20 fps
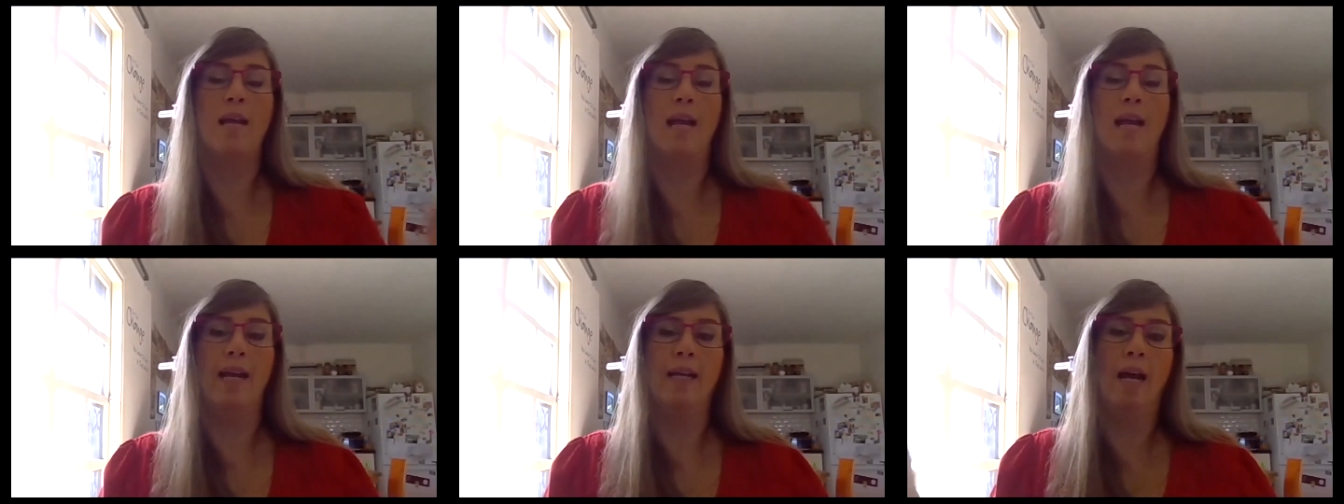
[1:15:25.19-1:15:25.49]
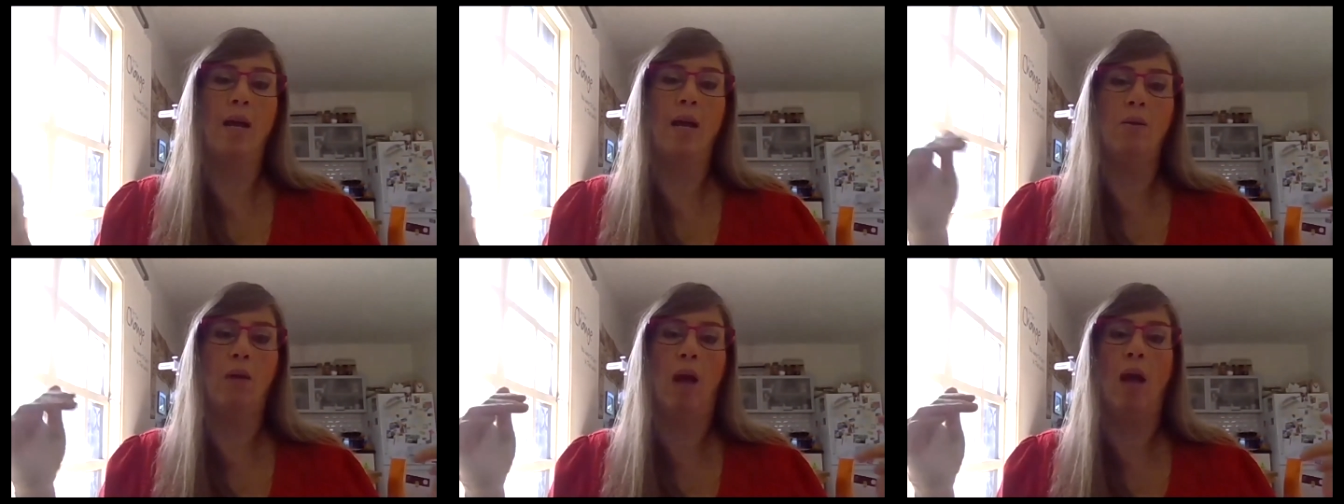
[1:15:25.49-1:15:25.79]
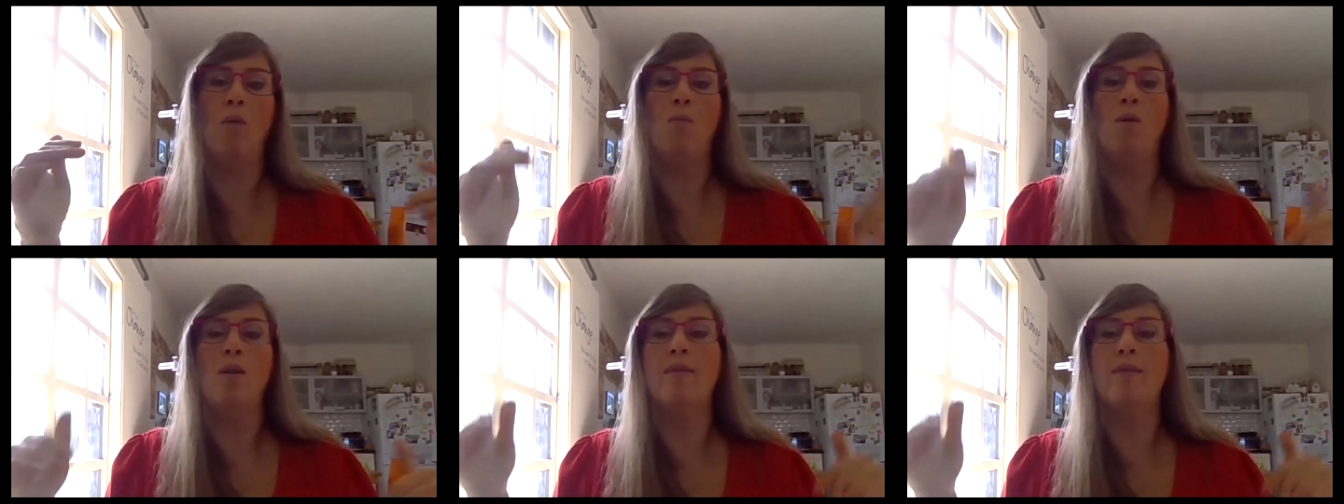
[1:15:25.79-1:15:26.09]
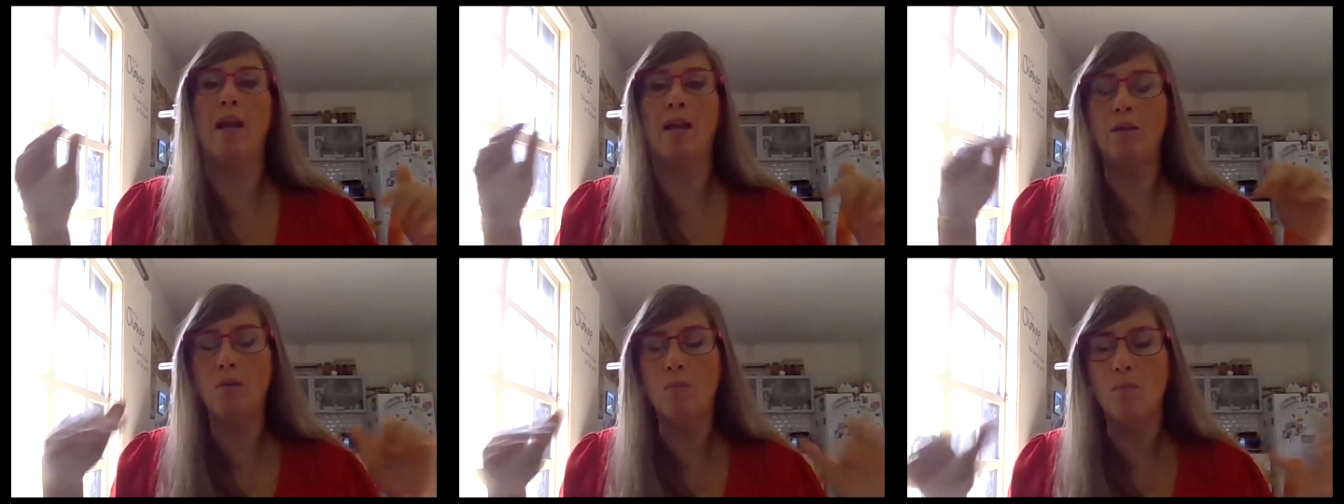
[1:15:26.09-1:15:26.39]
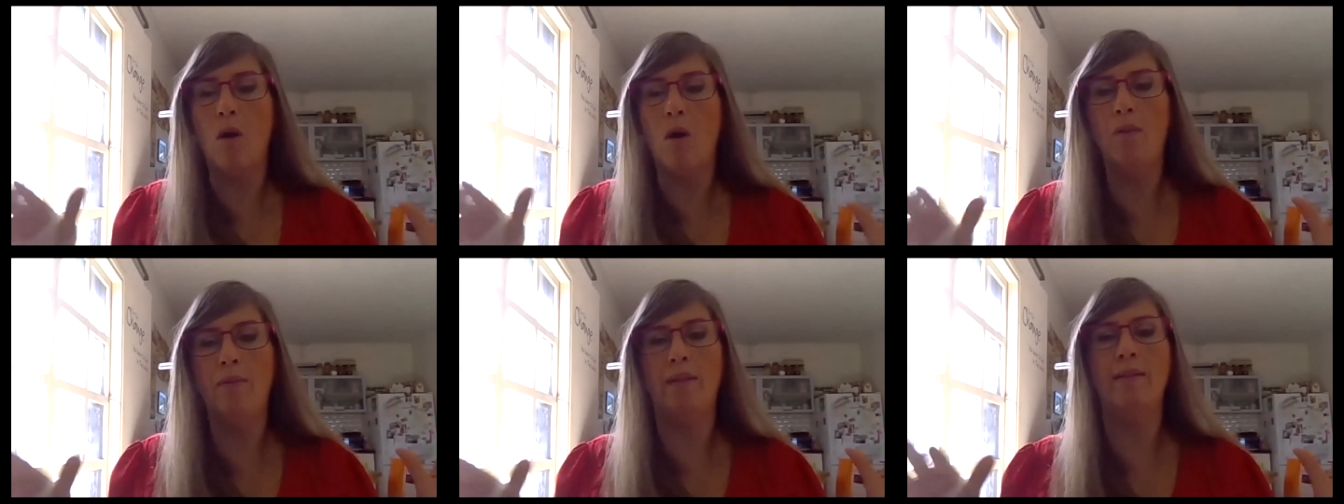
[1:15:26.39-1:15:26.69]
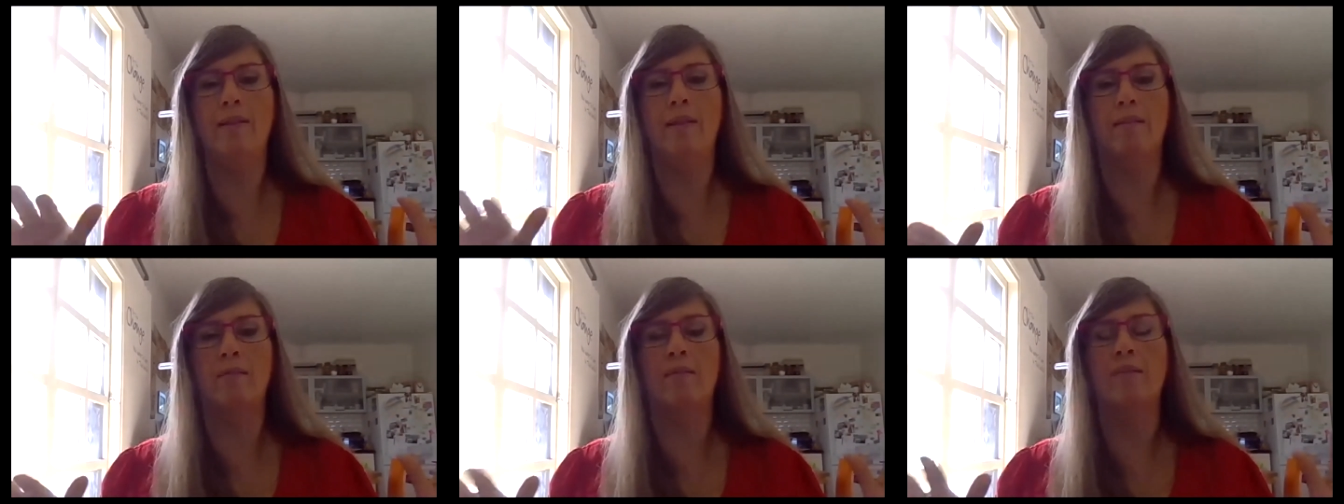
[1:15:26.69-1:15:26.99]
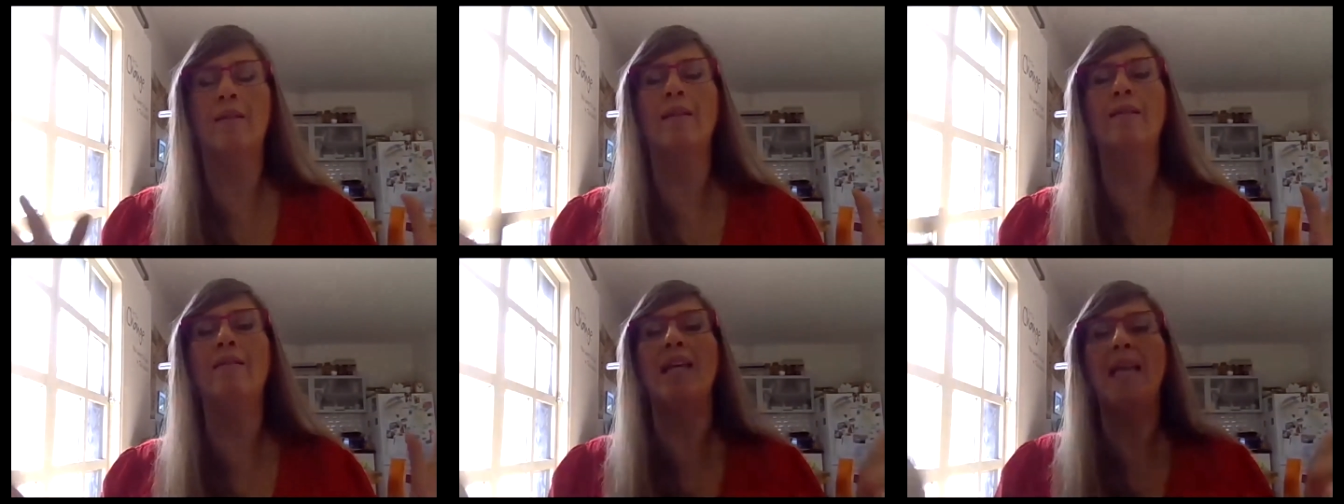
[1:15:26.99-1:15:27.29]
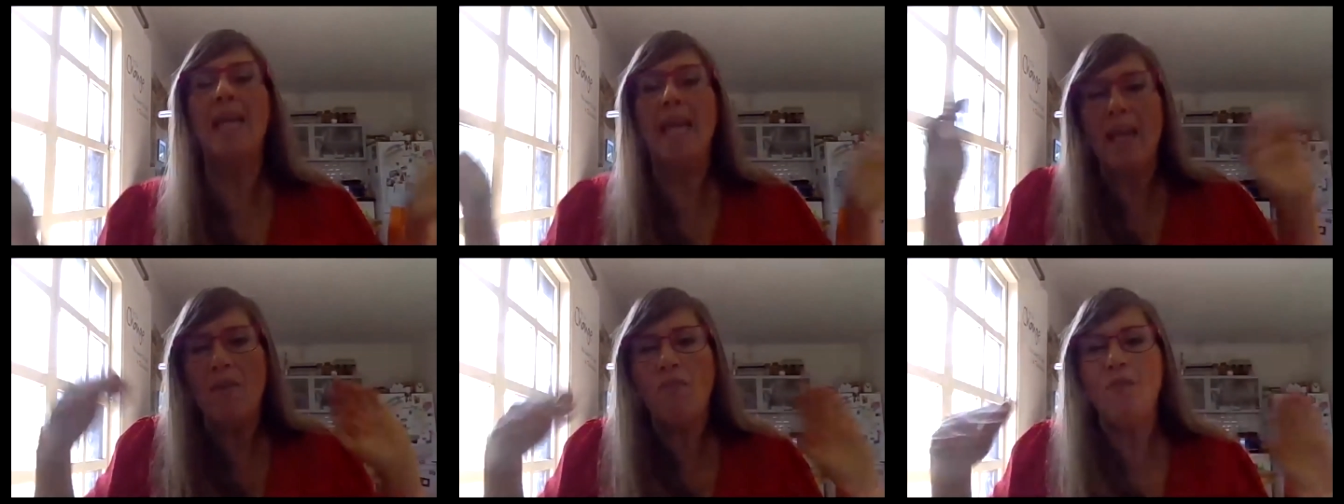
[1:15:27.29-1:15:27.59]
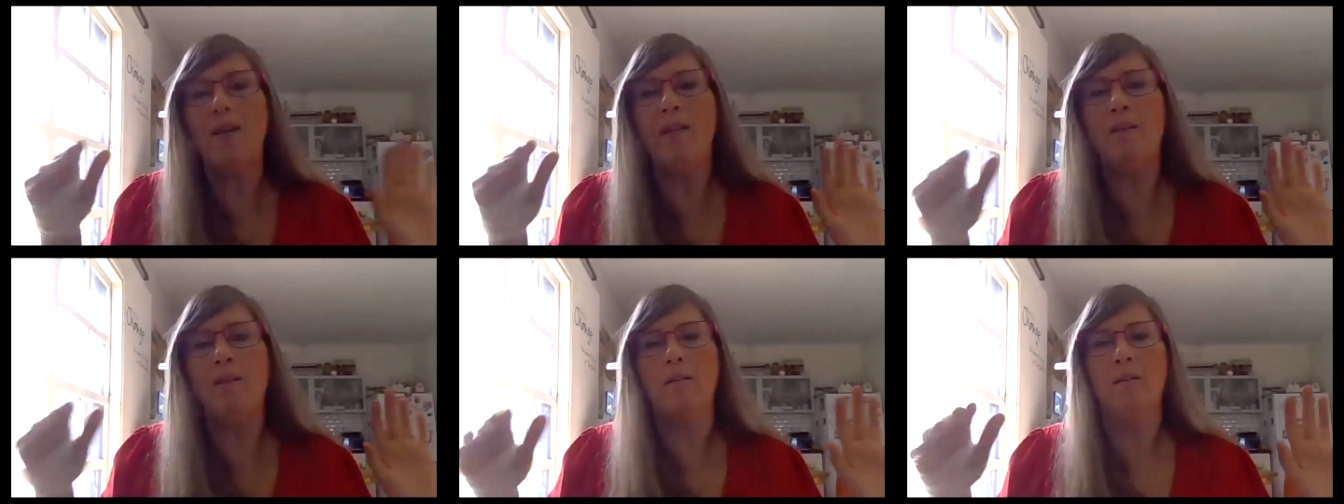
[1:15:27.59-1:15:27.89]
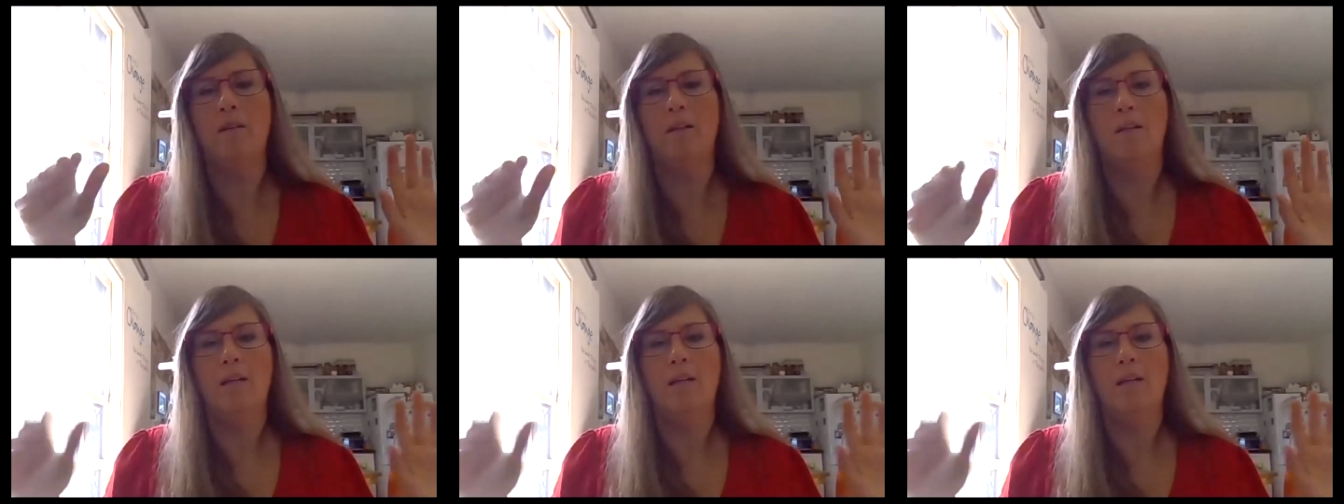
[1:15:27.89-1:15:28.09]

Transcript: And I will tell you more than that, that even